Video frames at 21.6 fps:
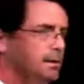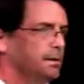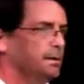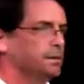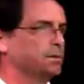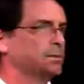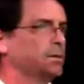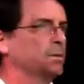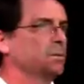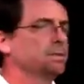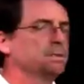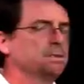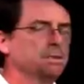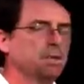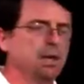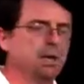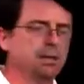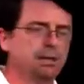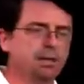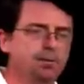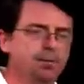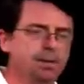So is
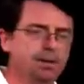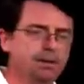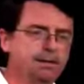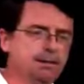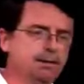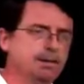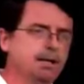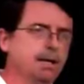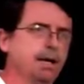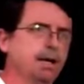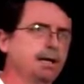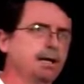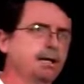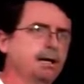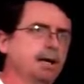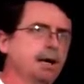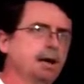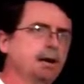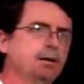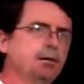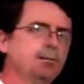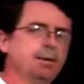cyclopentadiene
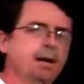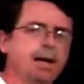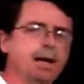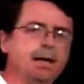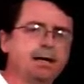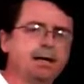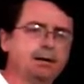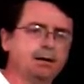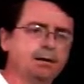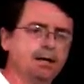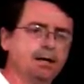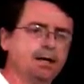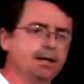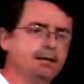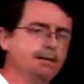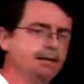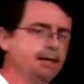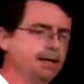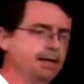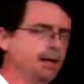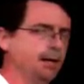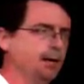aromatic or
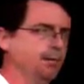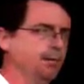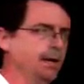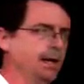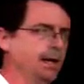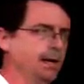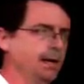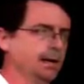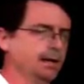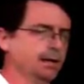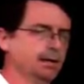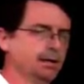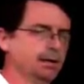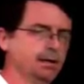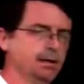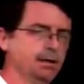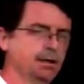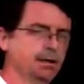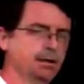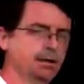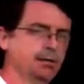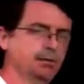anti-aromatic?
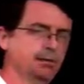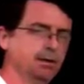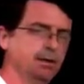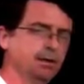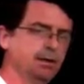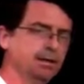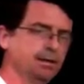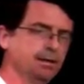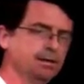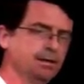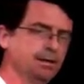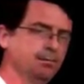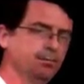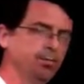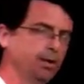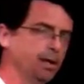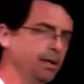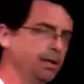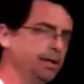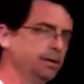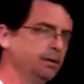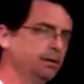Well, is it
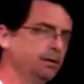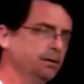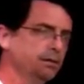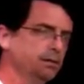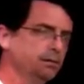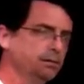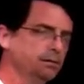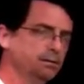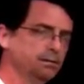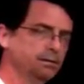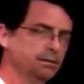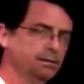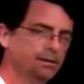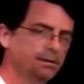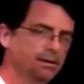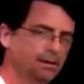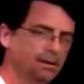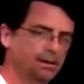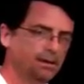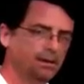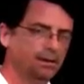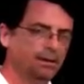planar?
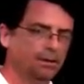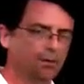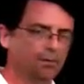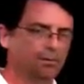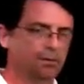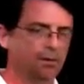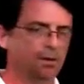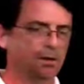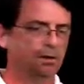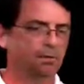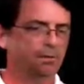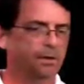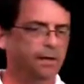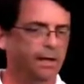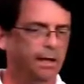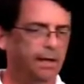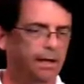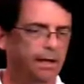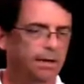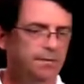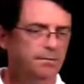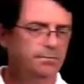Oh, we
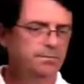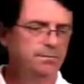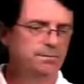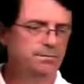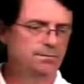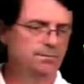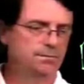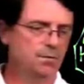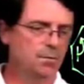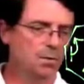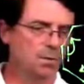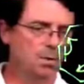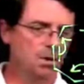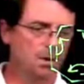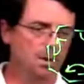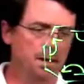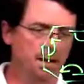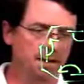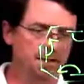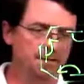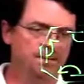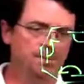have 4
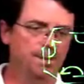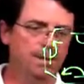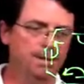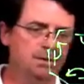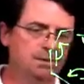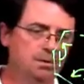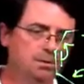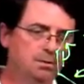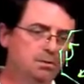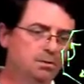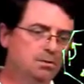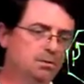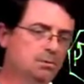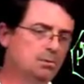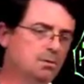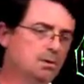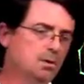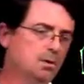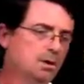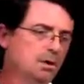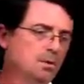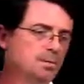sp2
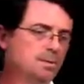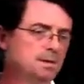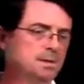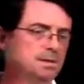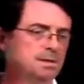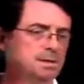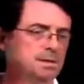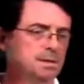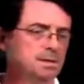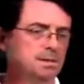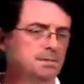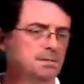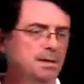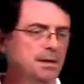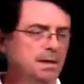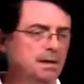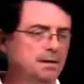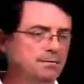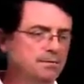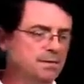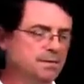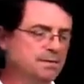carbons, and then we
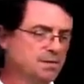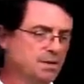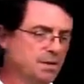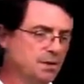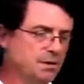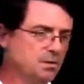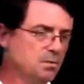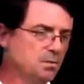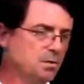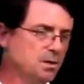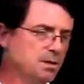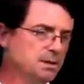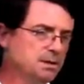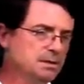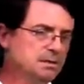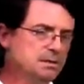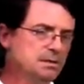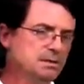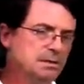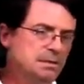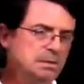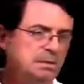have this other one,
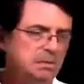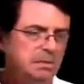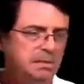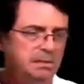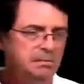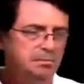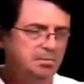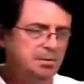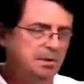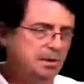so it